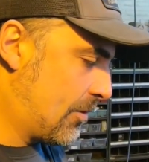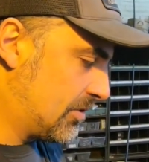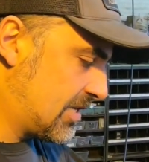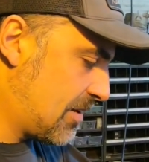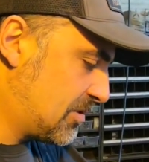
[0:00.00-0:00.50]
It
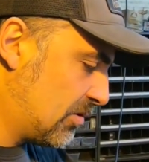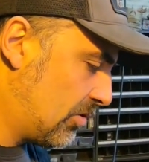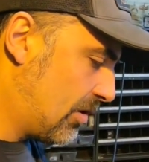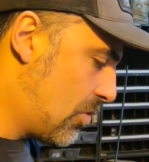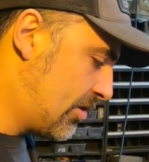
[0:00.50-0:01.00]
was
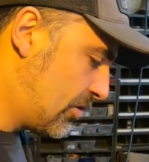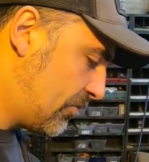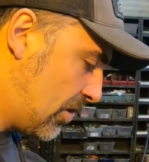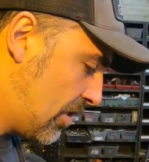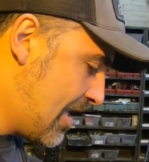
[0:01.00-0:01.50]
absolutely
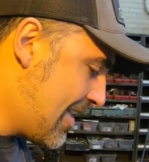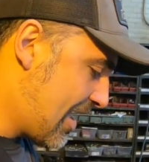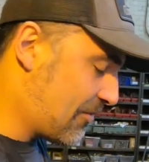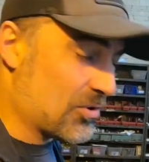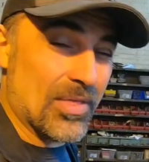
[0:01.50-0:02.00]
wonderful
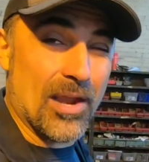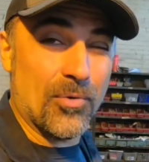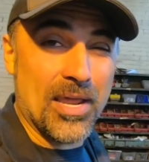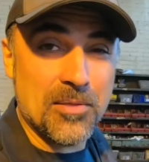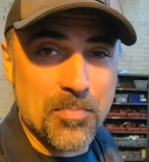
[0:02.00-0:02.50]
after that
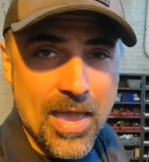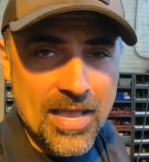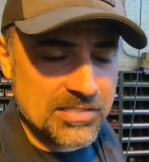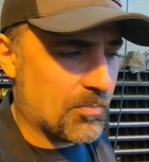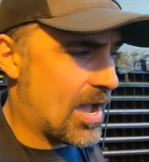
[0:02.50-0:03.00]
rain
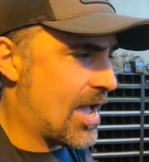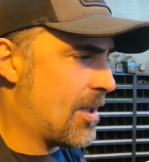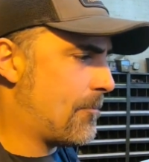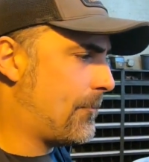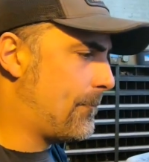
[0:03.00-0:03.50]
passed
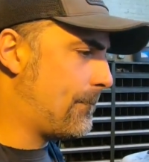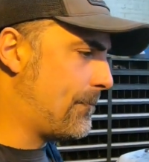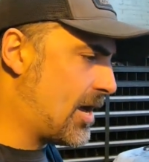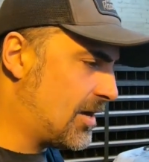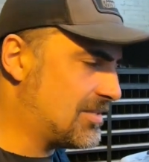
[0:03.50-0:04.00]
by.
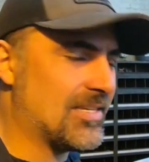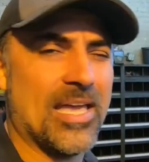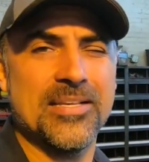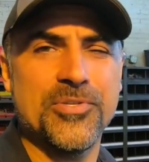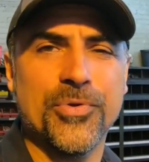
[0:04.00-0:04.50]
But,
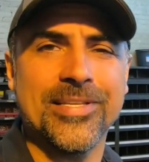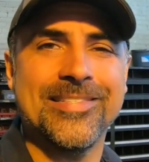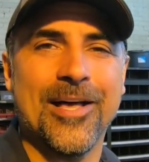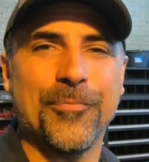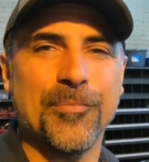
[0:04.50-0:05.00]
as you can
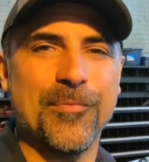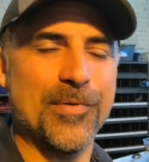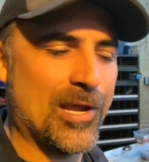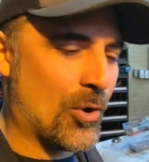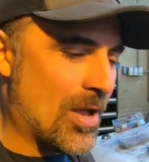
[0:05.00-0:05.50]
tell from the
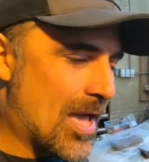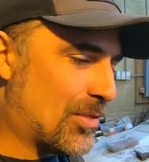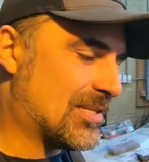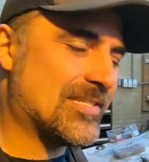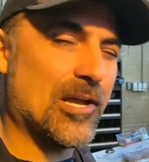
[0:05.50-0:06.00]
video,
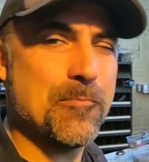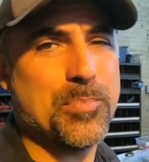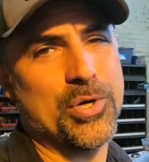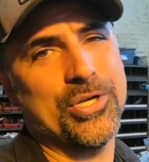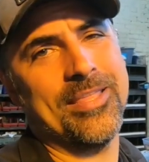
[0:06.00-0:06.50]
the
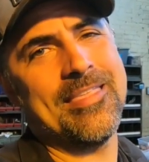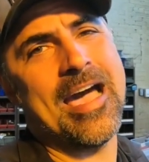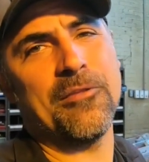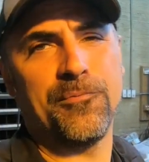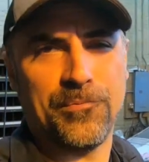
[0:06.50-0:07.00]
Sunbird did
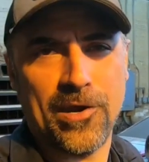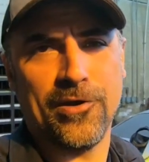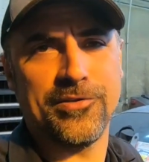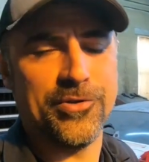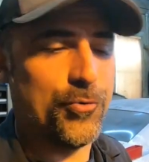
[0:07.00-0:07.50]
not
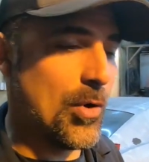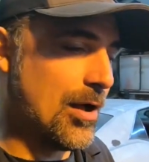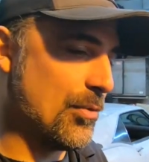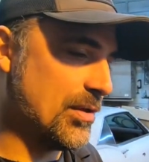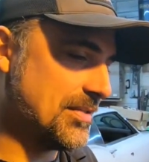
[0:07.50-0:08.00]
fare too
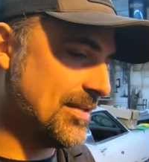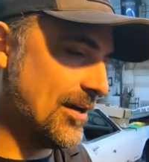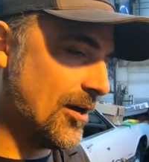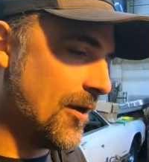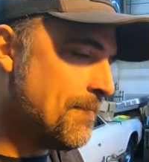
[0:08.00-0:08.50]
well this
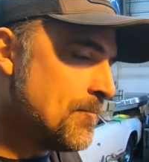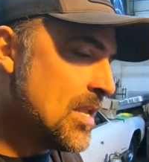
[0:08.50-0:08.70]
year.